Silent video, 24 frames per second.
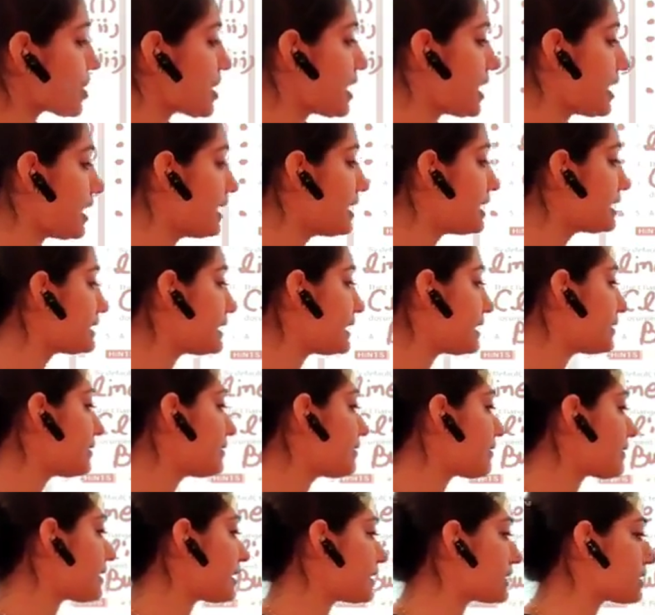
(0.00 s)
shade than
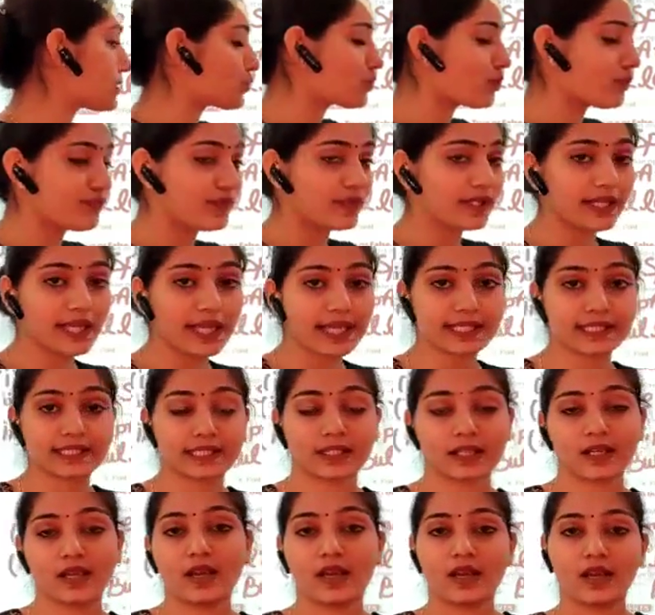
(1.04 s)
the rest of the
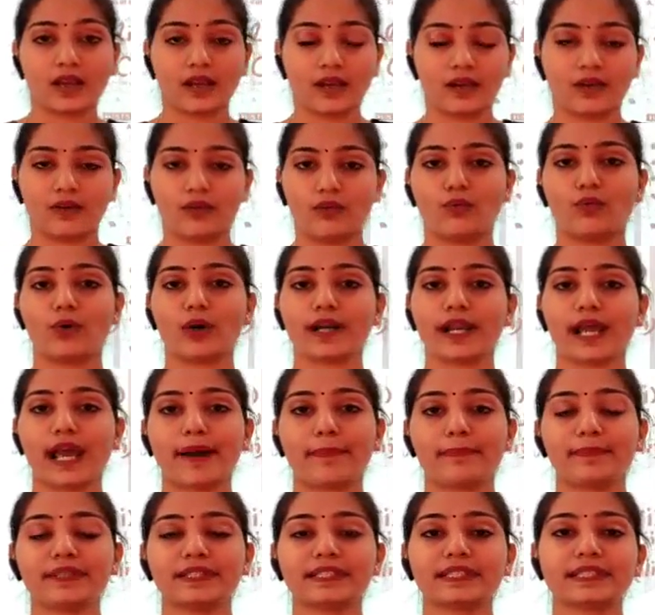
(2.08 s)
text. What
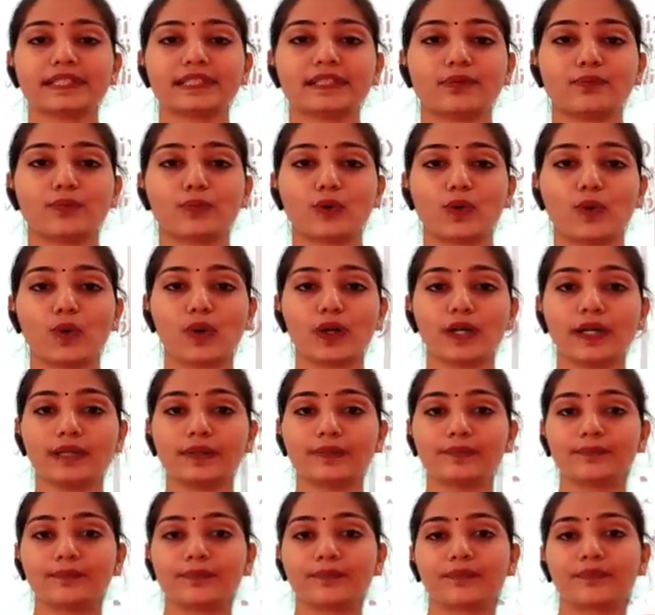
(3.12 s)
happens to the bold?
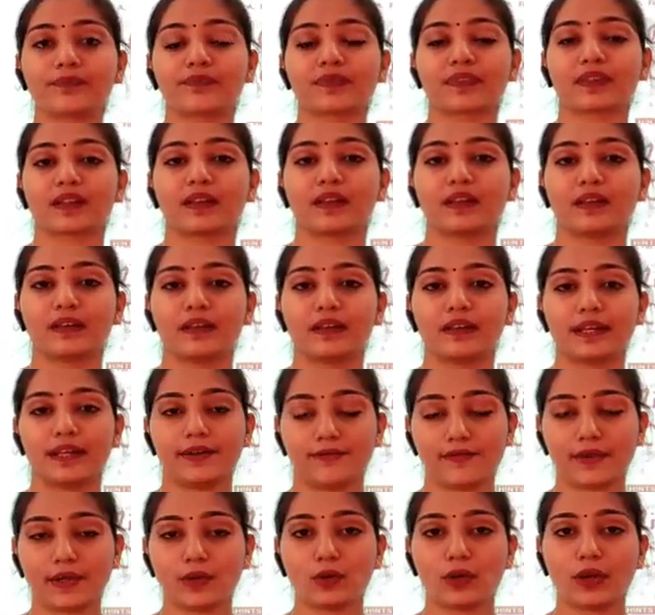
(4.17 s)

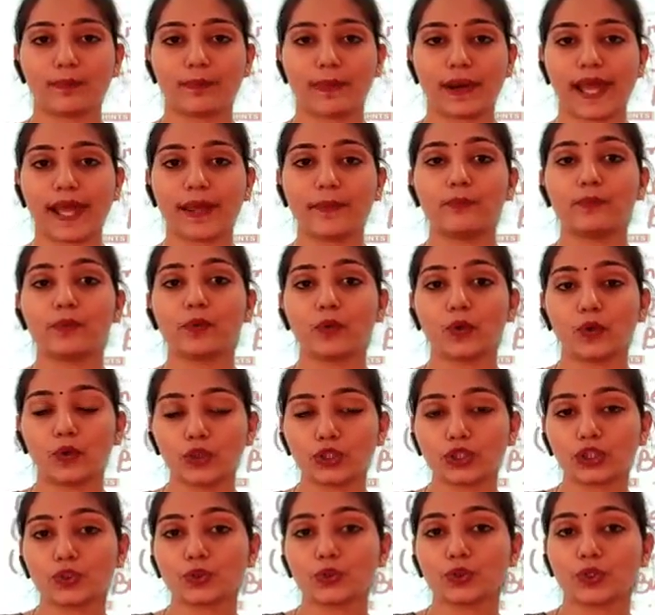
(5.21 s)
When you apply
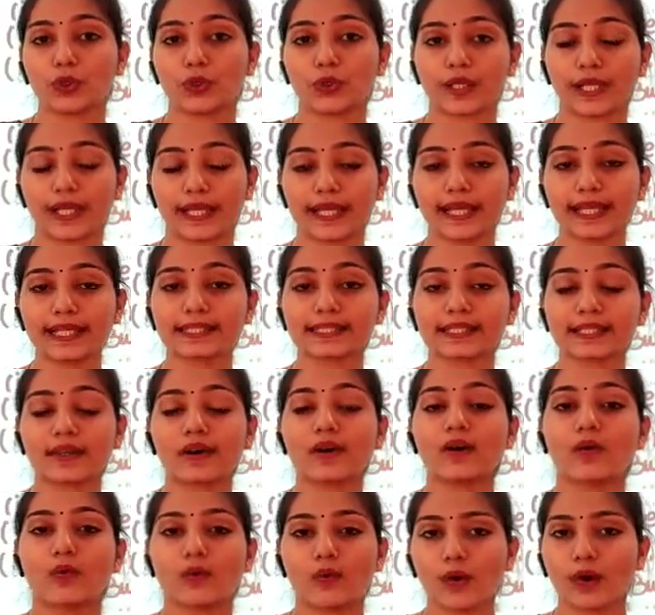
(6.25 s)
bold to your text,
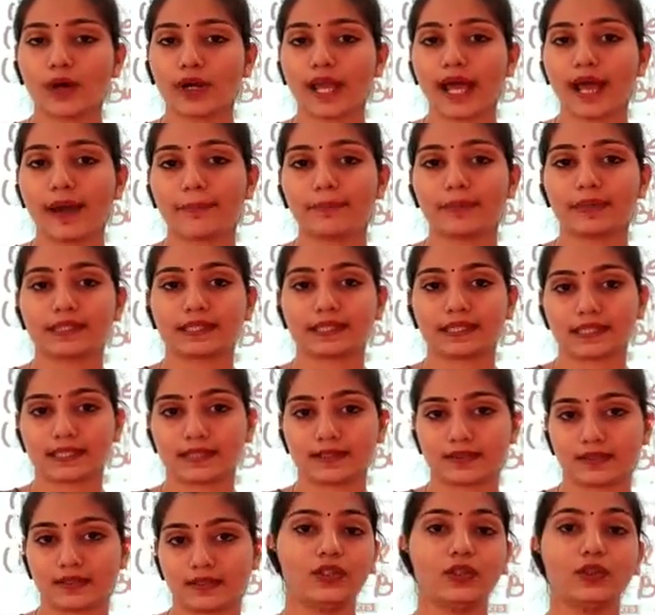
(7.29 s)
what happens?
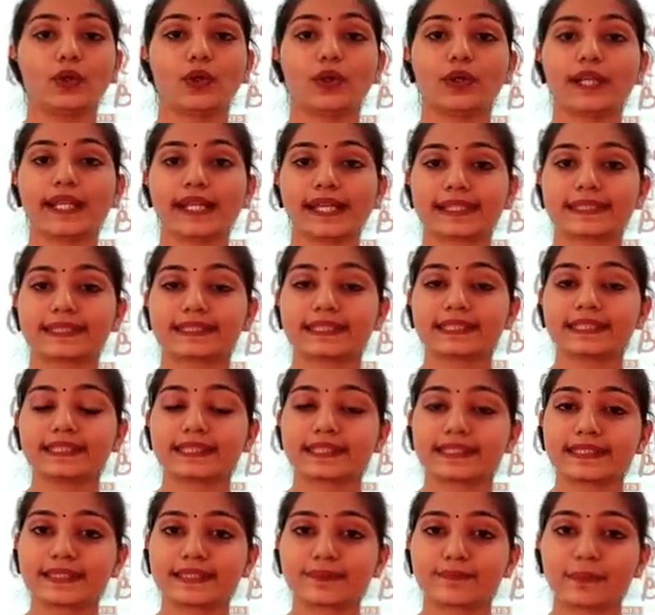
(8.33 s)
Your text
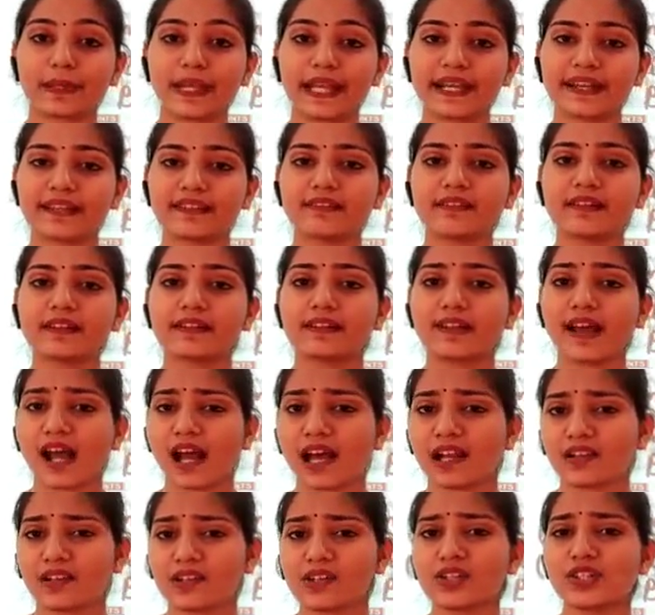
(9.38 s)
is displayed in the
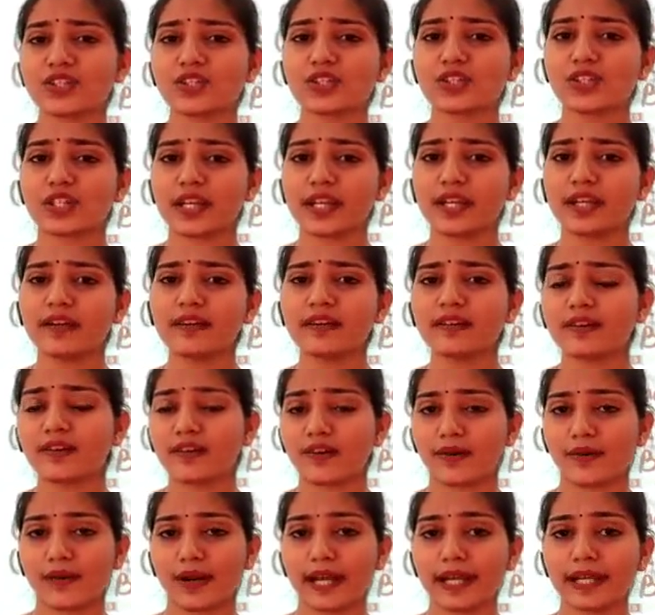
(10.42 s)
darker
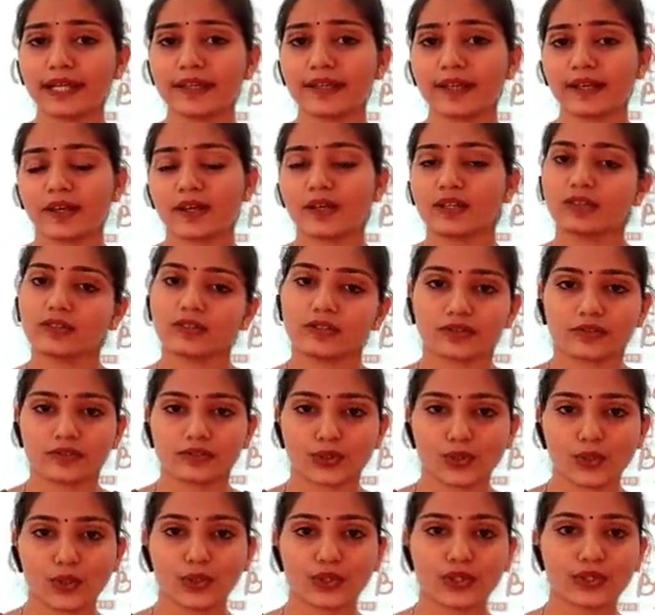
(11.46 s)
shade, right?
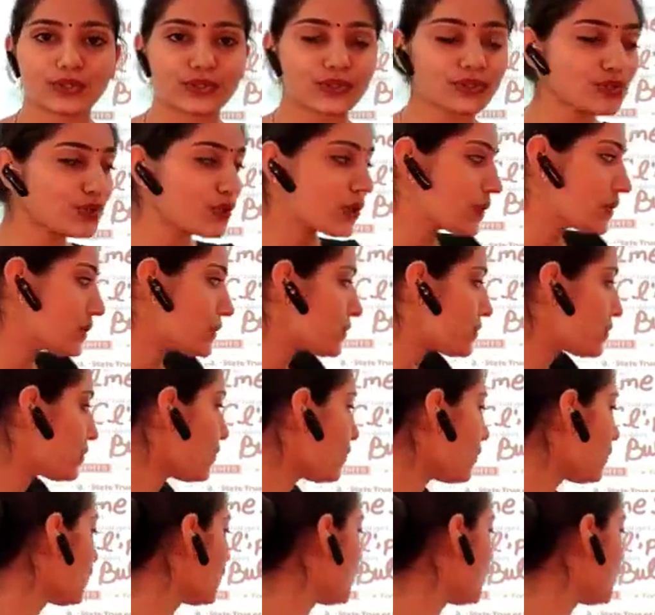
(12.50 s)
So this is also